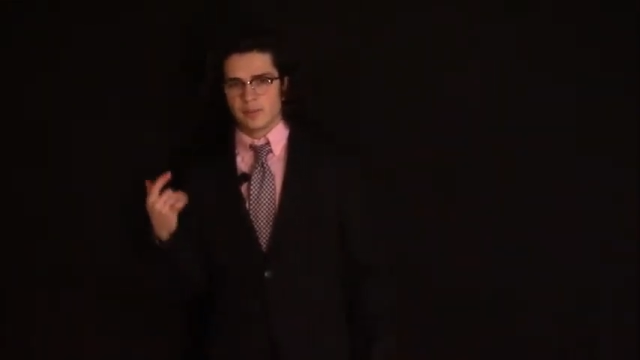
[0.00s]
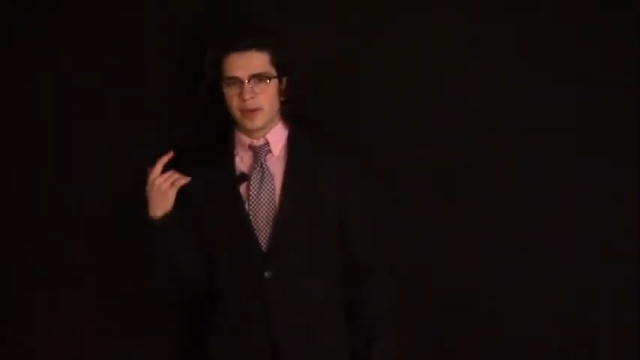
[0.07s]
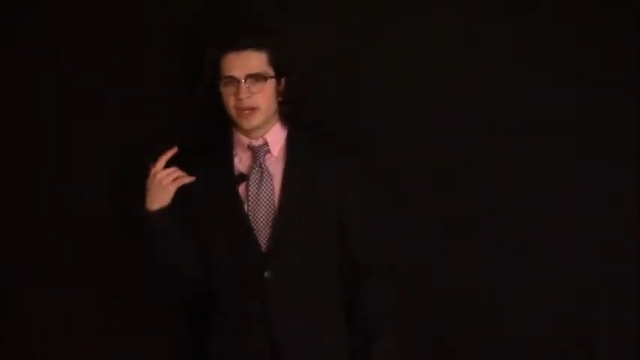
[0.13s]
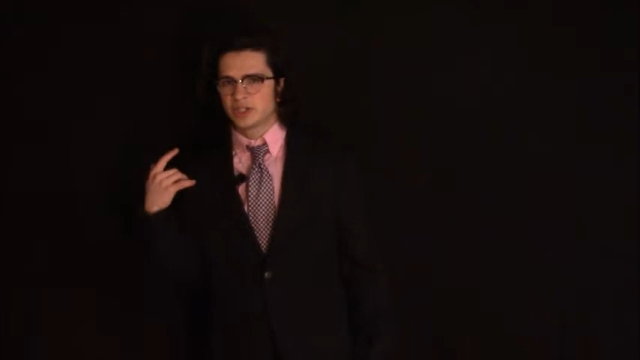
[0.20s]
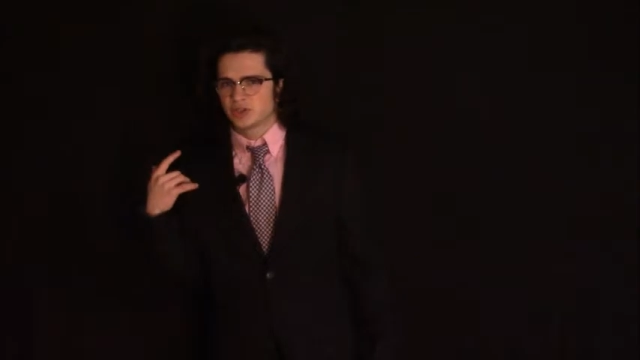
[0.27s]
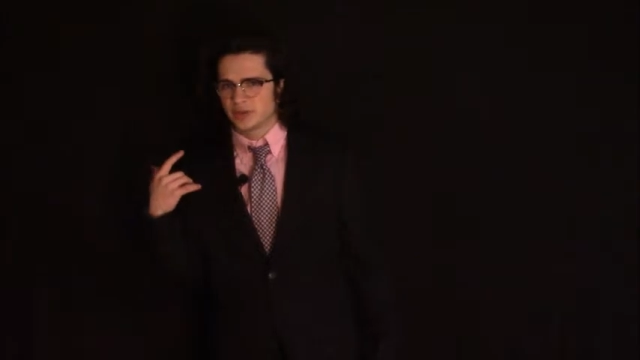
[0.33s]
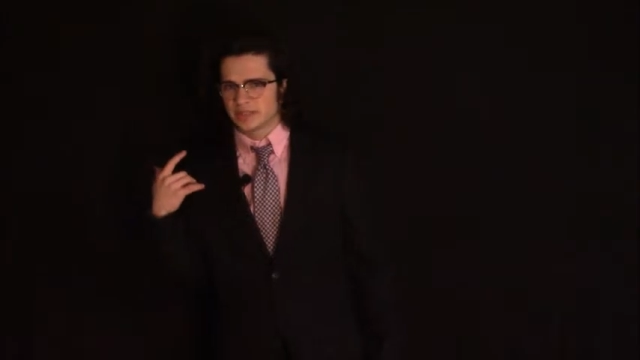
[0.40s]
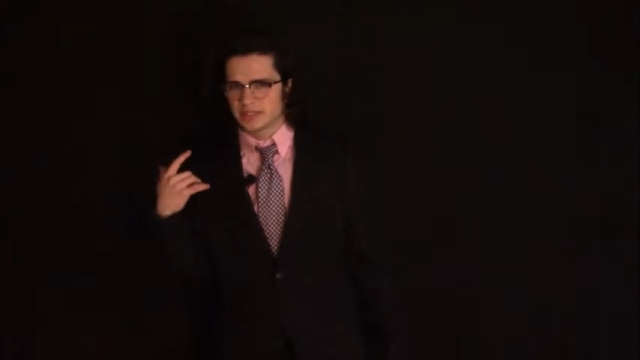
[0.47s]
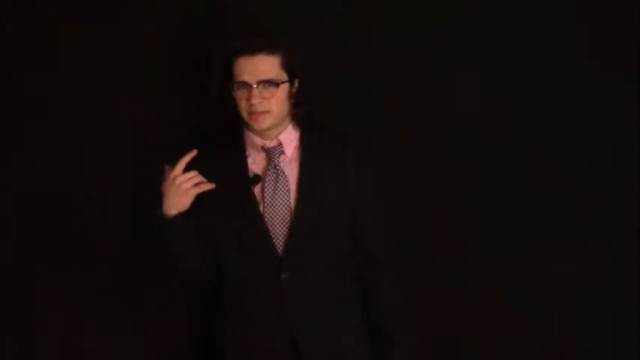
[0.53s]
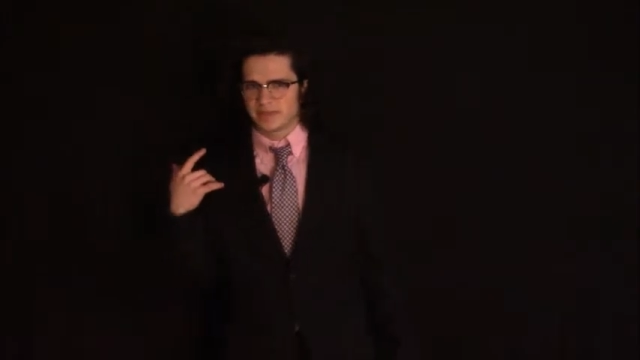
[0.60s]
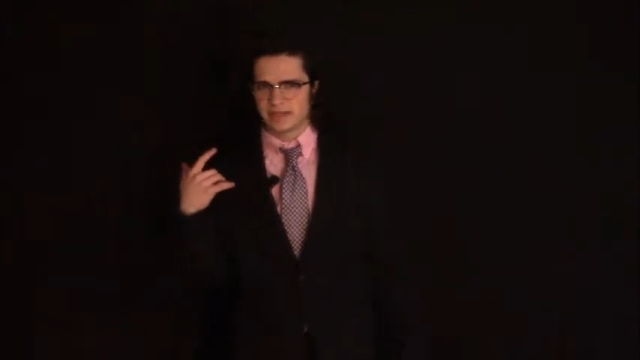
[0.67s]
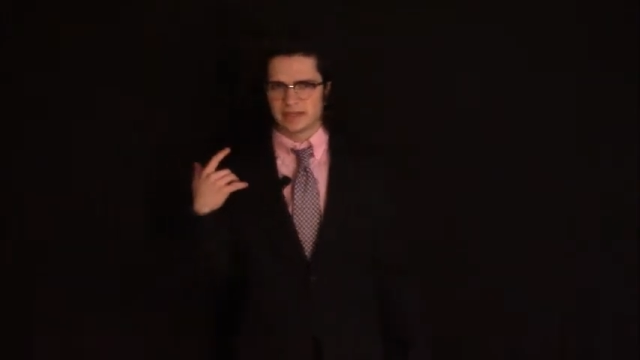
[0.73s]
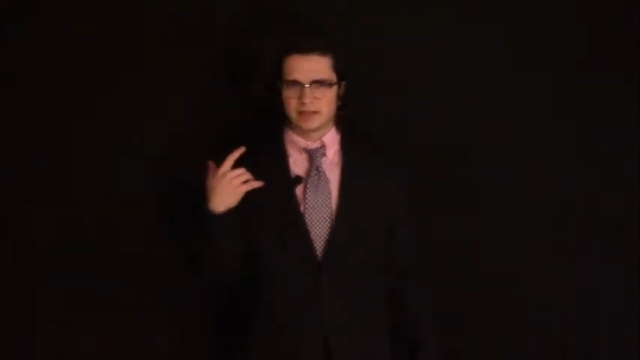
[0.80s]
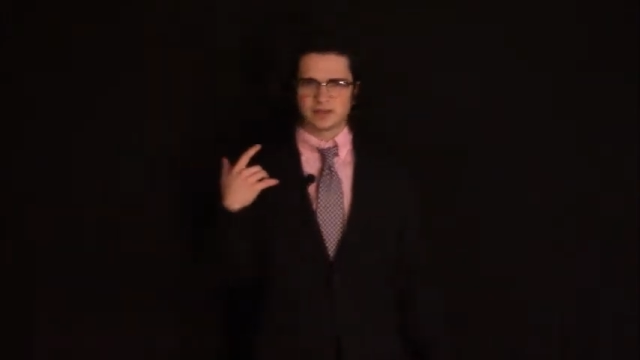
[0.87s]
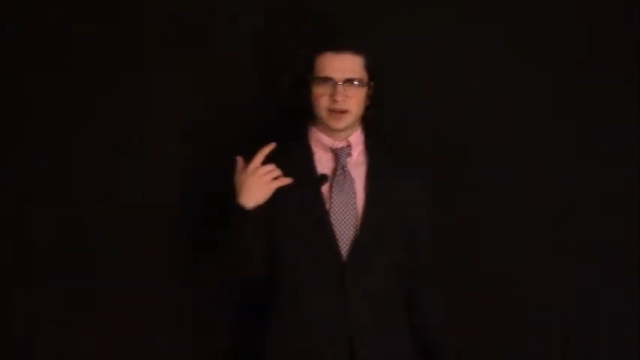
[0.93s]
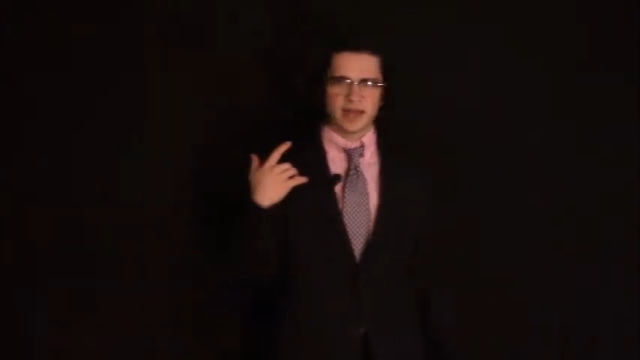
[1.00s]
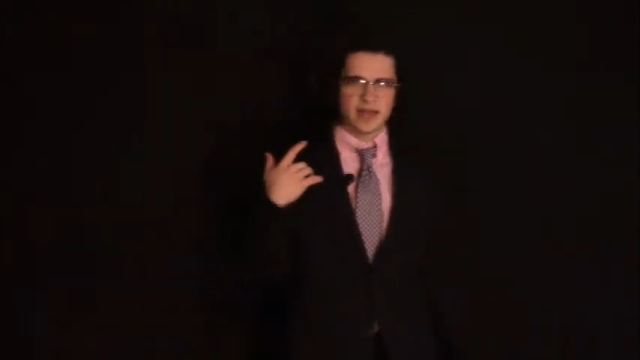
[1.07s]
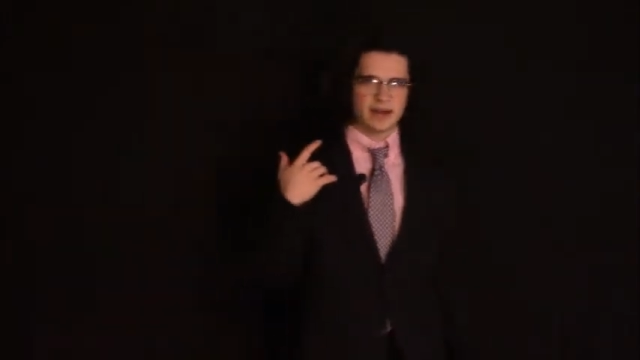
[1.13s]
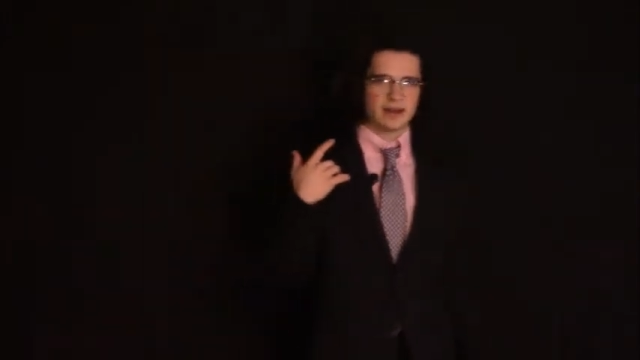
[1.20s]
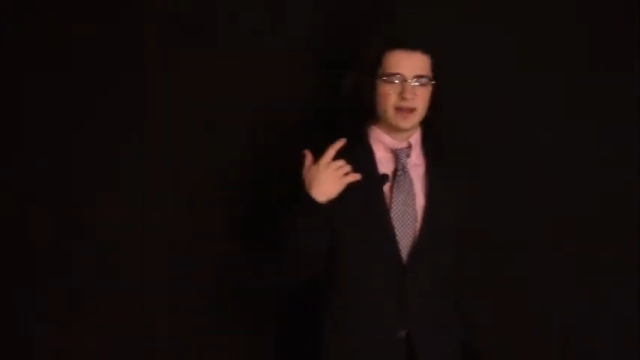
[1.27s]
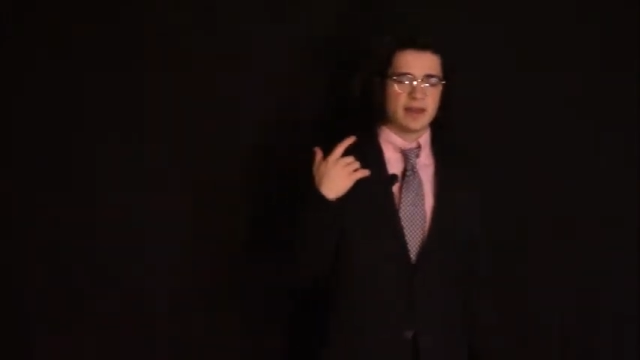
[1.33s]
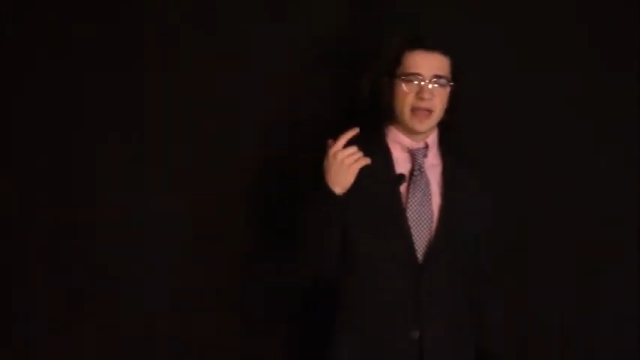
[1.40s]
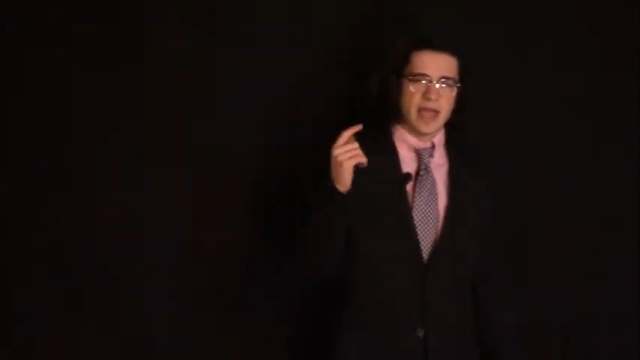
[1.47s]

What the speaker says: picturing something in your head.